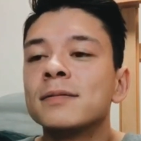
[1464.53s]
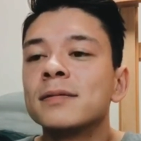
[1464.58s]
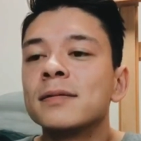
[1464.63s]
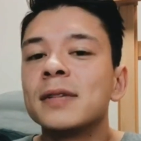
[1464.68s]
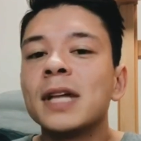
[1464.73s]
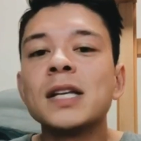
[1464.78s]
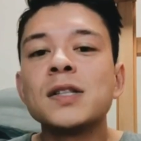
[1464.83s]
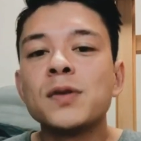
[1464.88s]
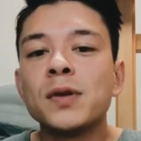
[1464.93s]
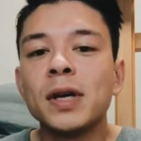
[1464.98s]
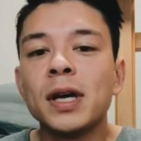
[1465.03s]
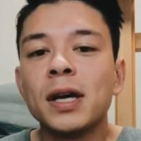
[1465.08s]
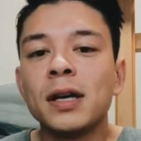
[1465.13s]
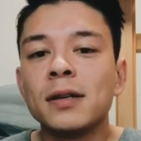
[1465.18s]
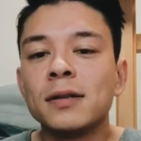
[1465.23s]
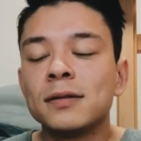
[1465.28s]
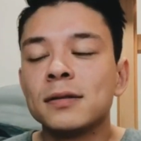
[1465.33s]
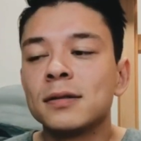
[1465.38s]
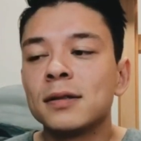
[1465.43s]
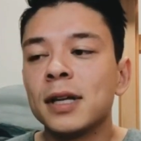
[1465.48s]
That's
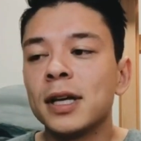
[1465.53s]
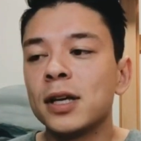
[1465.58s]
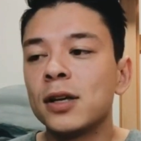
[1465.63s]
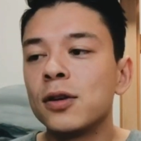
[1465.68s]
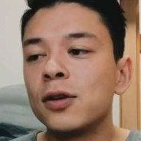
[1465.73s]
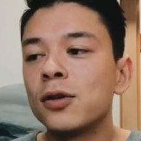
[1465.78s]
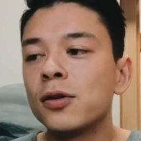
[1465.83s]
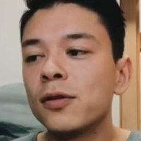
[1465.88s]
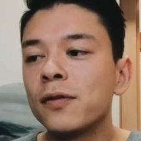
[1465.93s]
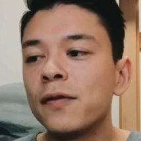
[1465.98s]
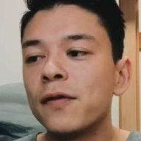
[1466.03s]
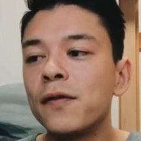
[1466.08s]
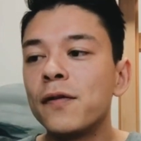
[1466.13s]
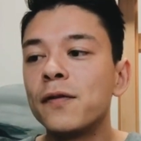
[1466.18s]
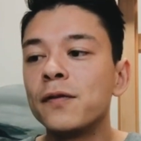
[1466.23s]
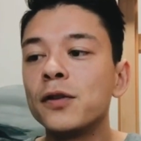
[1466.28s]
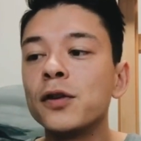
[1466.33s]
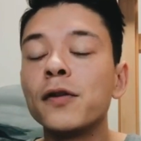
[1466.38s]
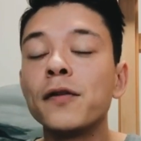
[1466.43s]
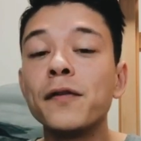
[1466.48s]
okay. Like, you're
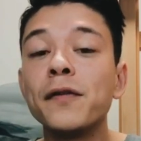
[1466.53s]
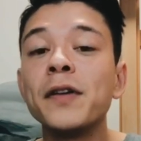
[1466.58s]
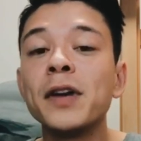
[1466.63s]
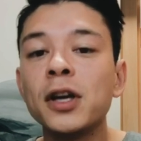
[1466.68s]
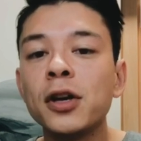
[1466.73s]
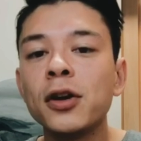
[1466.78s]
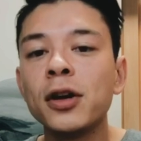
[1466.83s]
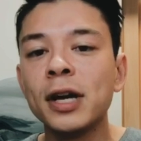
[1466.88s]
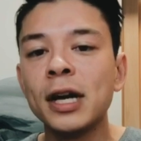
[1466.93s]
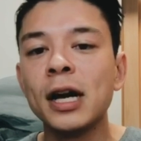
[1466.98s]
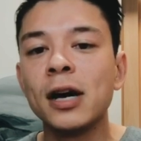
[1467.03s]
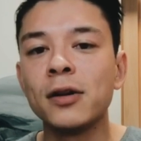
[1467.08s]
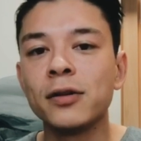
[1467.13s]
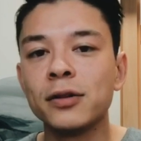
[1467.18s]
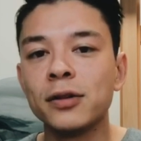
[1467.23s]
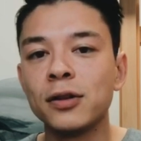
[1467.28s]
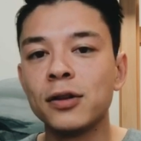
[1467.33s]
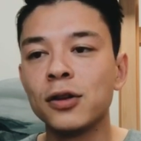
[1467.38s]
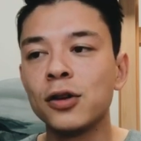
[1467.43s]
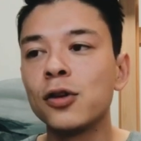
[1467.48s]
figuring it
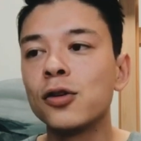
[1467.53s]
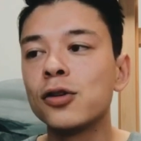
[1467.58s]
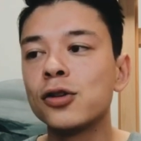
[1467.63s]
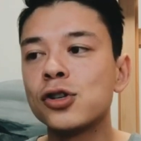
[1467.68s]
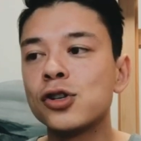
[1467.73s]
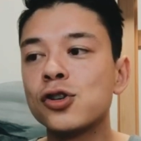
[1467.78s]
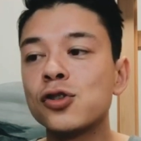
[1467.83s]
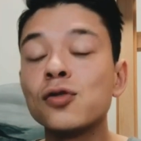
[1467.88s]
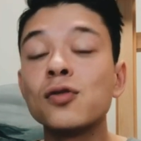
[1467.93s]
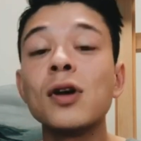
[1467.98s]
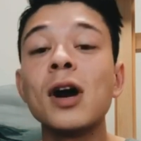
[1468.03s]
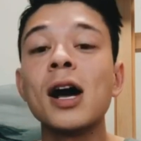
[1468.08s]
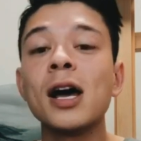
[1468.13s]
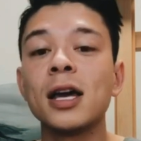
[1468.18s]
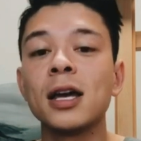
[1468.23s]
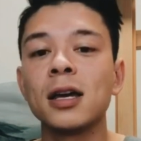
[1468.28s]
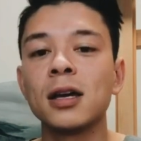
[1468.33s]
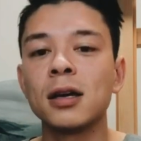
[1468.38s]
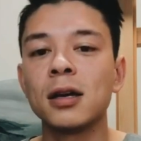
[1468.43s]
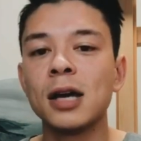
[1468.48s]
out. You're
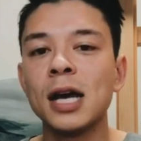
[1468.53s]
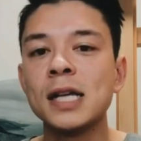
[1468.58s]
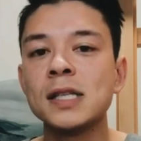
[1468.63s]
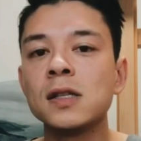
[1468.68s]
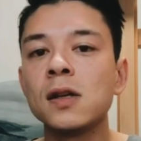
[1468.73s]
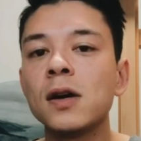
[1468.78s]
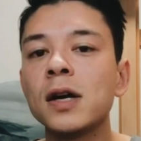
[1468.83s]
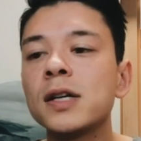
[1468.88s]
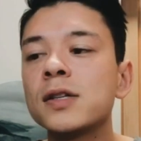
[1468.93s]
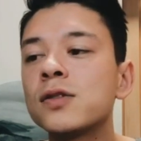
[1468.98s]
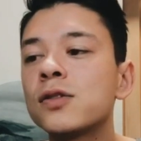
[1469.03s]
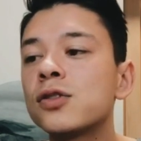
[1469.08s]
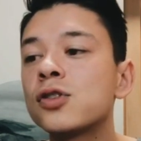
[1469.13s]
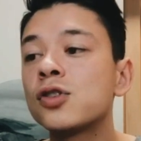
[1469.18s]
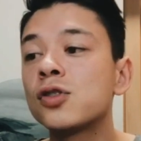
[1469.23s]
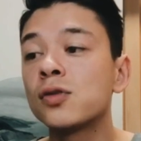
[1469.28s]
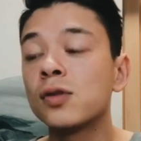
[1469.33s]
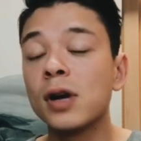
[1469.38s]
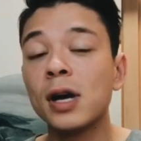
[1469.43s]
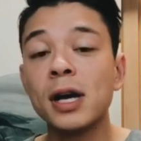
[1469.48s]
trying. As long as you're
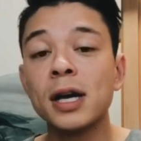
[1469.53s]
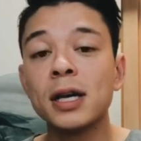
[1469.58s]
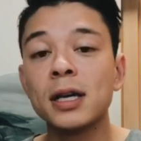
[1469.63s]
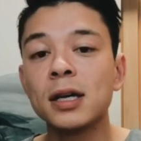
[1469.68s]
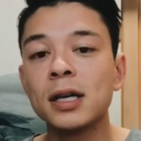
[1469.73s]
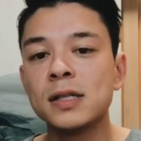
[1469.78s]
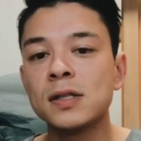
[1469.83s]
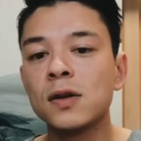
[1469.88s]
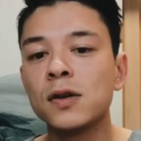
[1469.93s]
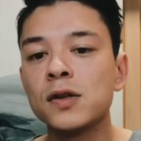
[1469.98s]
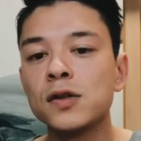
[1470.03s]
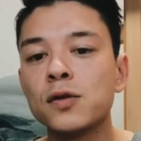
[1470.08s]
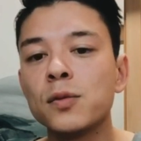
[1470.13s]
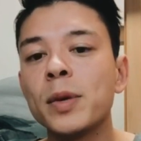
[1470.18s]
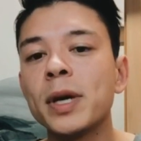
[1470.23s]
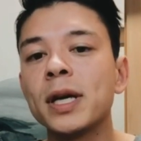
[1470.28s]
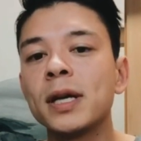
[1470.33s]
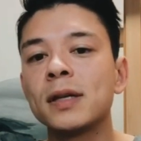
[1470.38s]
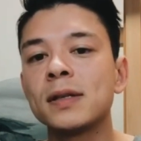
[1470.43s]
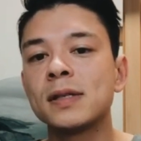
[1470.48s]
trying, as long as you're
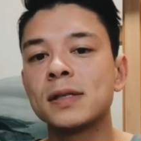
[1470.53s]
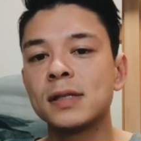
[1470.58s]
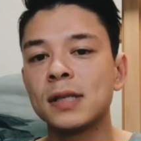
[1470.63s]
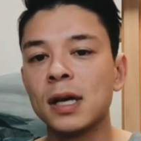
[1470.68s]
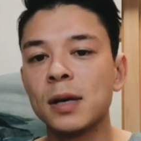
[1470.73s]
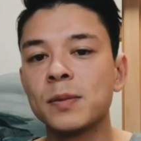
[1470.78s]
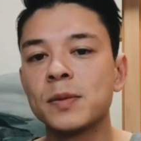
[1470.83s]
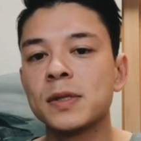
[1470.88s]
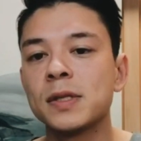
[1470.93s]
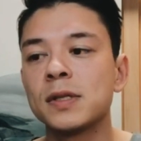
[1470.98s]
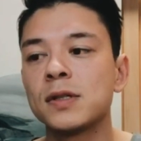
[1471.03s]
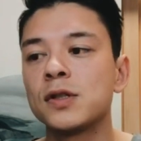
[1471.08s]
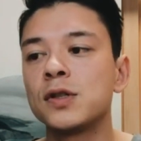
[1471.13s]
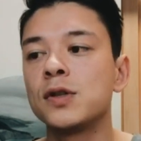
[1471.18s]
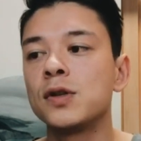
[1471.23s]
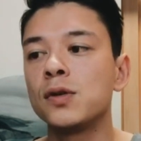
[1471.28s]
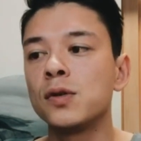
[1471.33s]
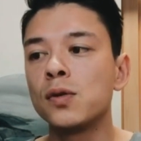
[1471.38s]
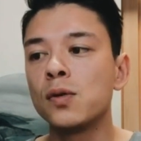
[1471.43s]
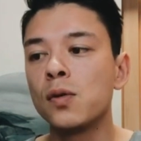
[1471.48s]
making steps
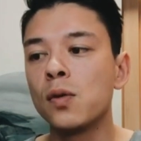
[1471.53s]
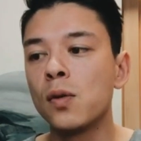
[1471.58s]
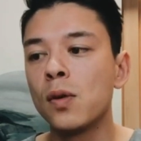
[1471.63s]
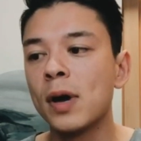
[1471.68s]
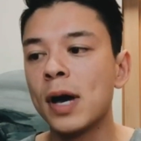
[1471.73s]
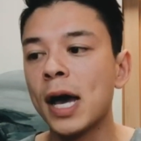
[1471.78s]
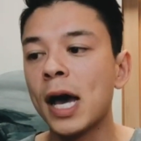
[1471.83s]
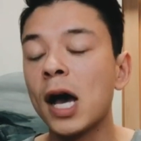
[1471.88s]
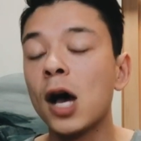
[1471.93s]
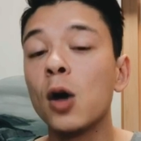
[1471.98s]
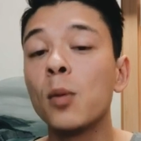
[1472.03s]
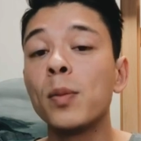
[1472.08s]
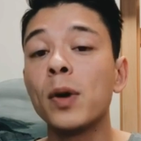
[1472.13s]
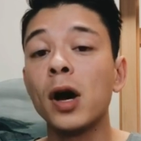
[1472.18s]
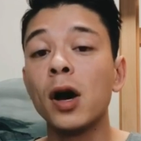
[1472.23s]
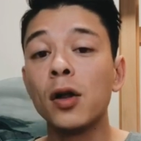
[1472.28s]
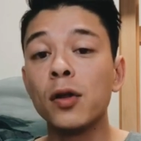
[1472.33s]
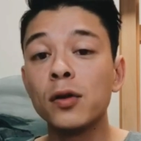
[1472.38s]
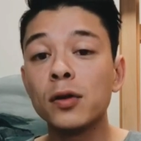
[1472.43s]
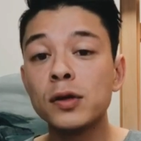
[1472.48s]
to help
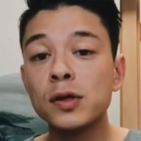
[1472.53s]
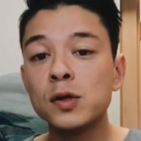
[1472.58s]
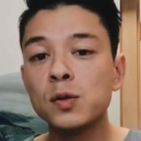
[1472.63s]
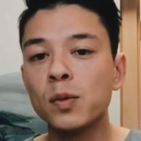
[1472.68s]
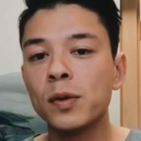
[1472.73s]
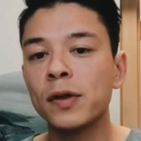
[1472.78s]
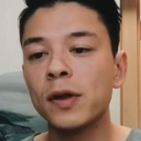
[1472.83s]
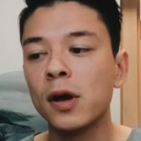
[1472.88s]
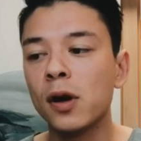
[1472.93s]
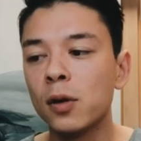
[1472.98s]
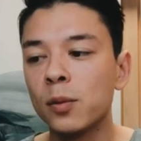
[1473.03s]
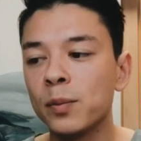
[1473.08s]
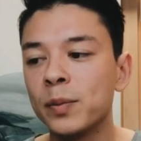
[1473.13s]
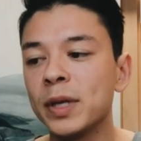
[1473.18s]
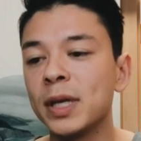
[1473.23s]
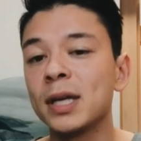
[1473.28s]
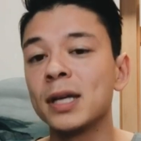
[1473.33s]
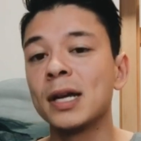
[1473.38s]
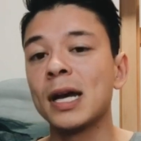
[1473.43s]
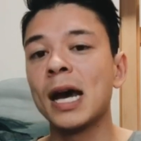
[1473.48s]
others without
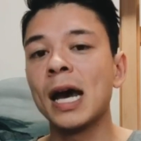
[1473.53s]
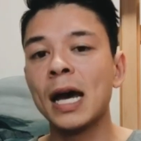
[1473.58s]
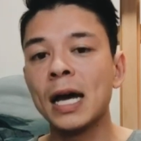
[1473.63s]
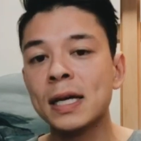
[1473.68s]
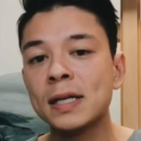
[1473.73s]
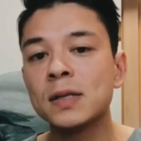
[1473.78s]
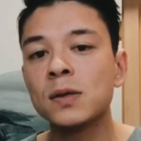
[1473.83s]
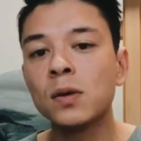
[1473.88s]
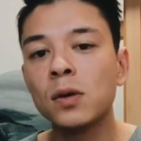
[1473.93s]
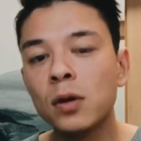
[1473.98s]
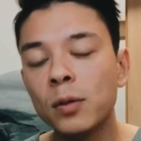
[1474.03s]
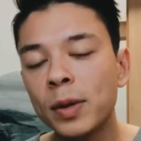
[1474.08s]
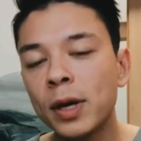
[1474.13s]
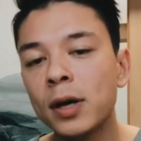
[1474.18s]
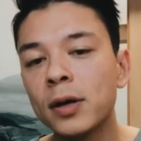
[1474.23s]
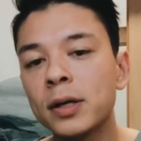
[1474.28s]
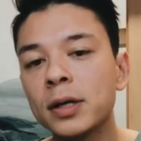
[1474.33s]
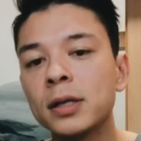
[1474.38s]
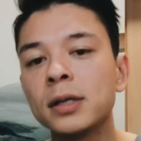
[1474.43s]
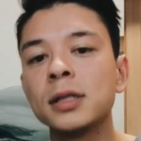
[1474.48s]
being an asshole
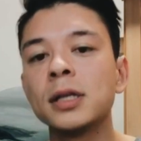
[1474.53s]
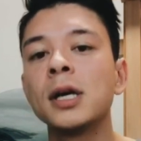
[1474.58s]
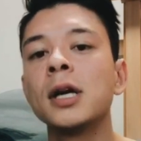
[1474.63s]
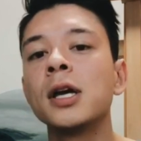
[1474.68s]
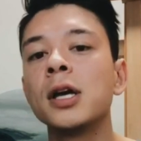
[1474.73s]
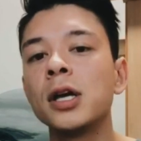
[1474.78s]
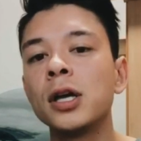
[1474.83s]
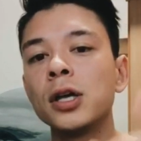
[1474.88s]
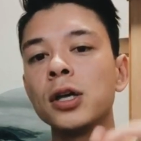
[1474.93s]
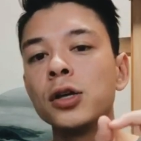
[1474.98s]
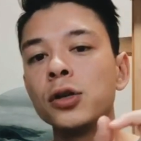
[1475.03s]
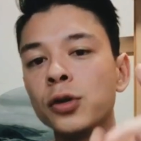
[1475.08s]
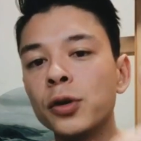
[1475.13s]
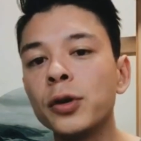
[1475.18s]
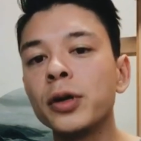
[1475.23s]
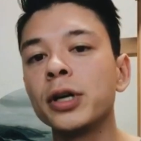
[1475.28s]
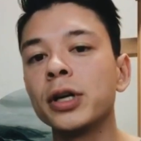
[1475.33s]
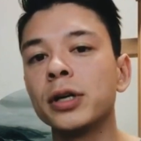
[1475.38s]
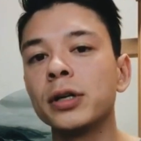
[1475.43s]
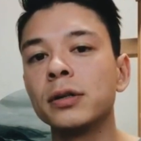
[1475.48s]
about it, you're
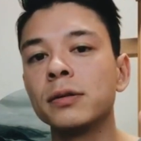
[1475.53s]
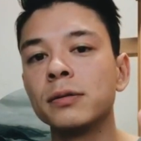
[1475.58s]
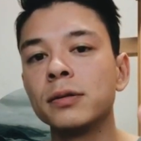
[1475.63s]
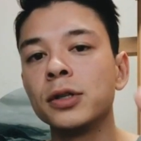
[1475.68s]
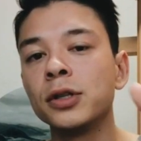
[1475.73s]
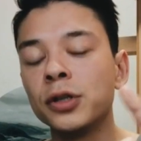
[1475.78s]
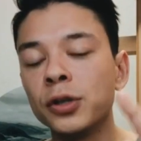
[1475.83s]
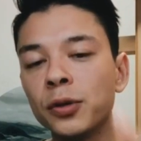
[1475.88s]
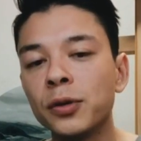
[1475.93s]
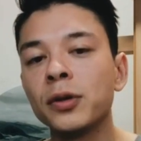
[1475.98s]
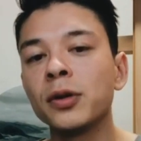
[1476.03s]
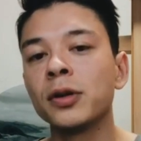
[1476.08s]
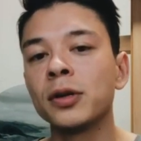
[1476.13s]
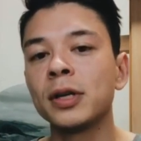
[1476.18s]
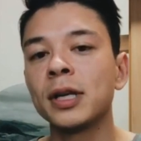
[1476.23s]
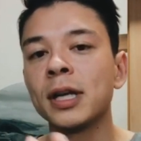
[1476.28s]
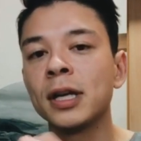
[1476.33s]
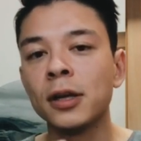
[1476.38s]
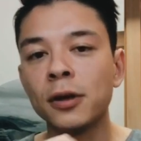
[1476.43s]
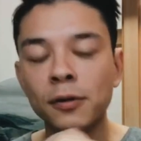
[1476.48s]
doing good. You're doing
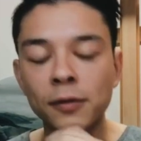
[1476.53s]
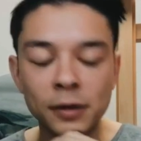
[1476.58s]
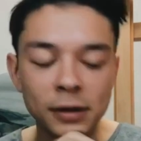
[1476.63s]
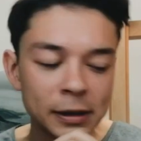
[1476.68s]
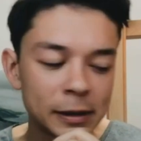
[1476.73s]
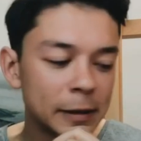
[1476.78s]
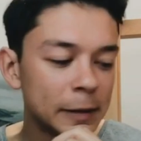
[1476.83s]
good, kiddo.